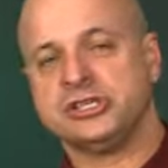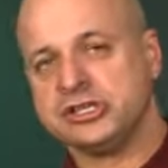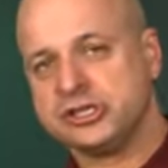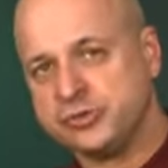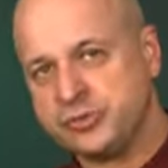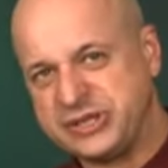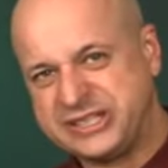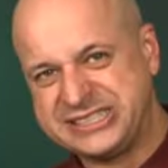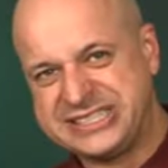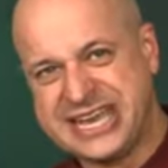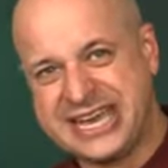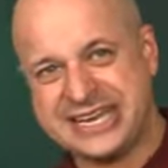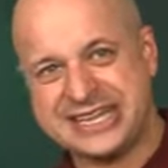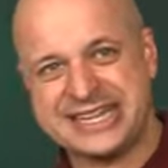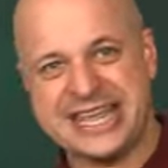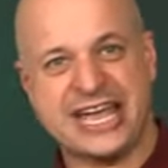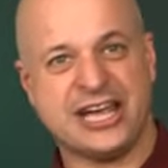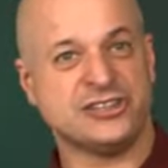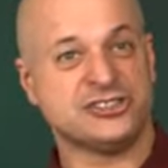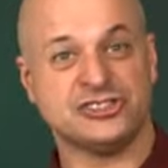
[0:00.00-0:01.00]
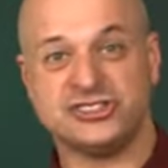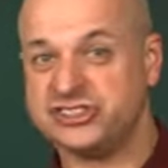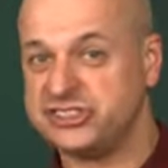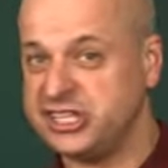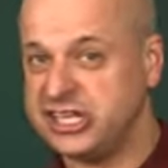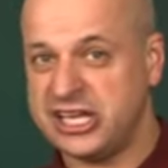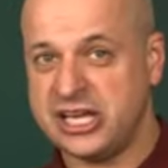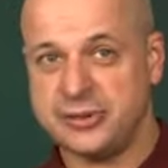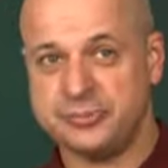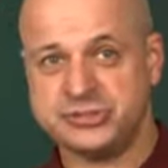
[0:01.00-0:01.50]
with 10,000
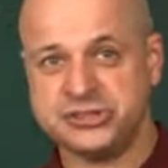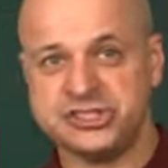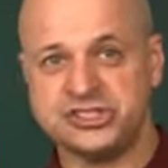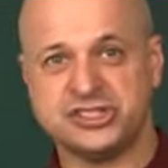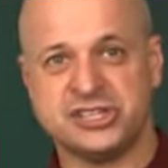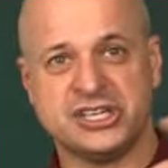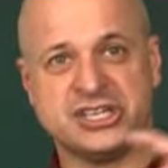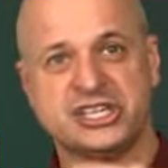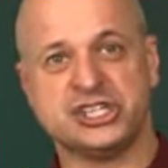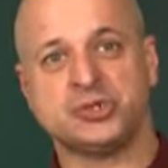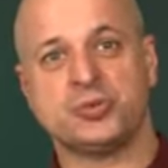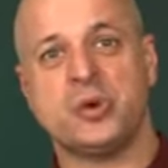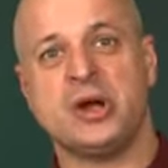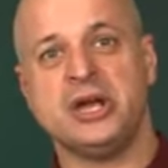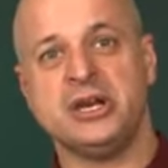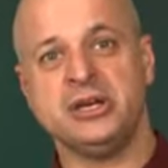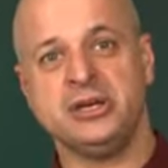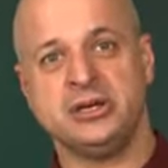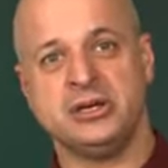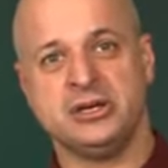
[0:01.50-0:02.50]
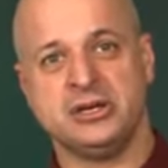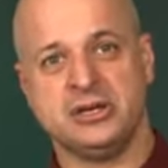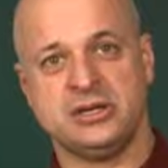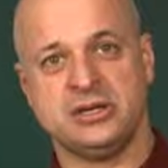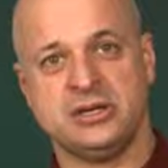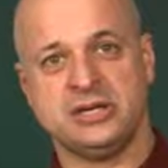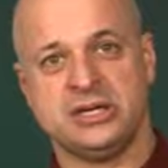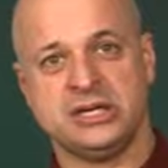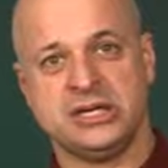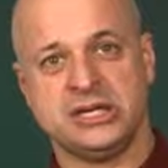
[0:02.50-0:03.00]
synapses on each one
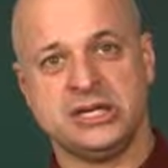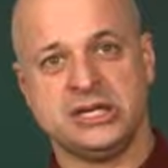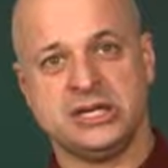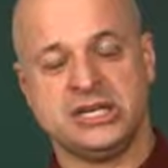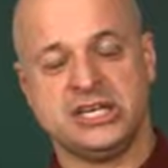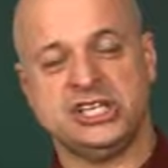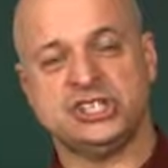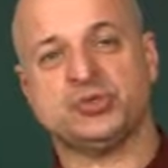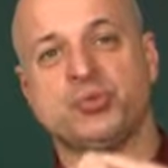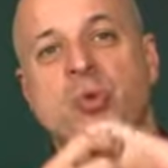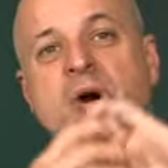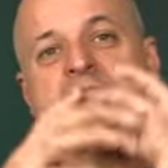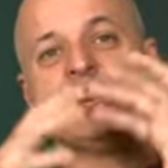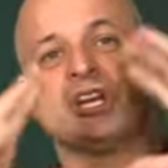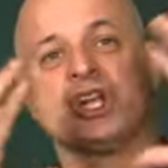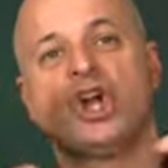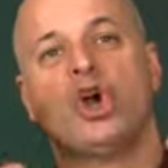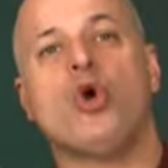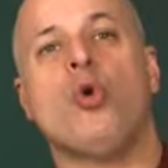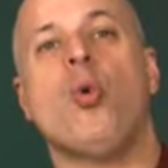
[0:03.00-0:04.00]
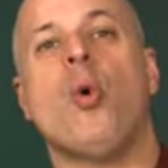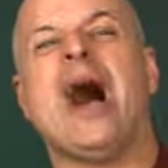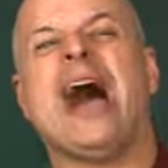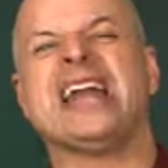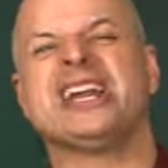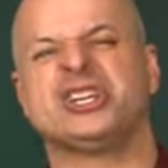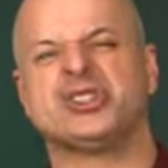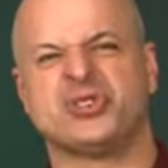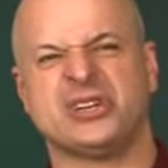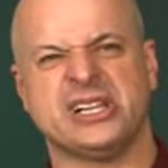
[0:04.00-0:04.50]
is 1
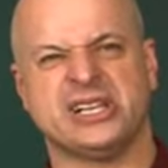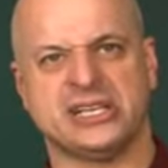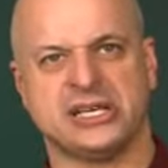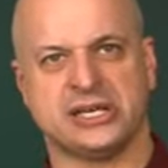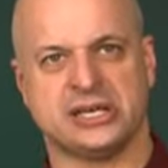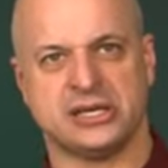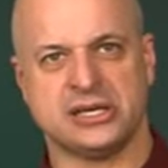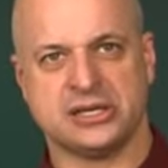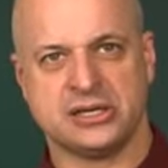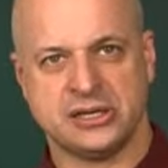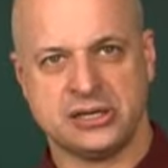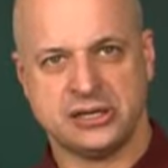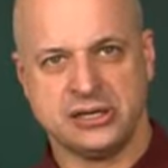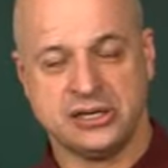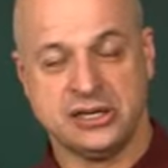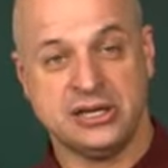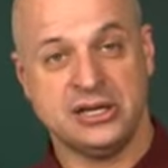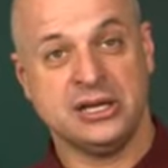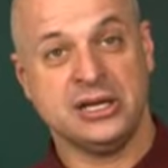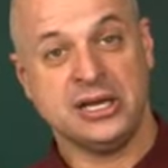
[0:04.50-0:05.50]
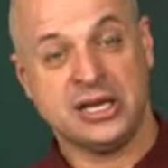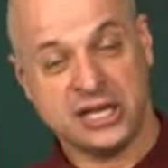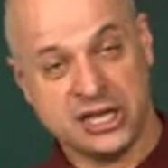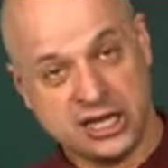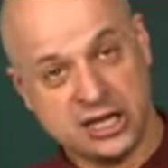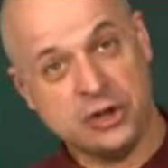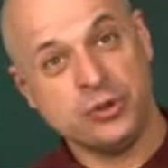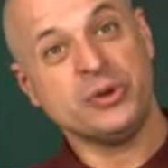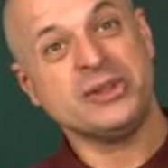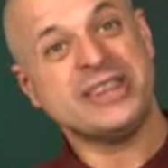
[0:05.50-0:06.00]
quadrillion. You
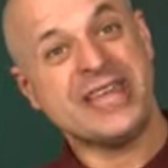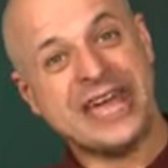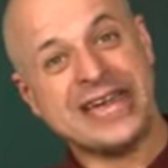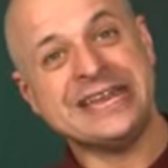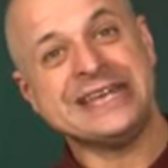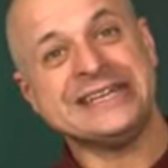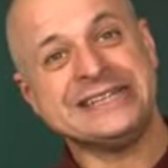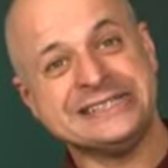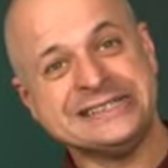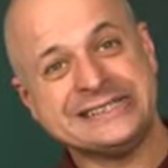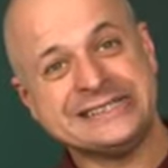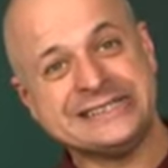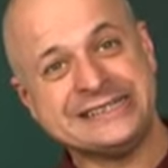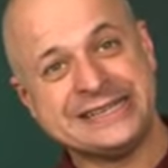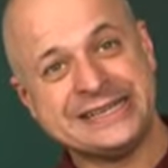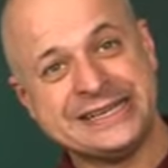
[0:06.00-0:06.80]
know what that is?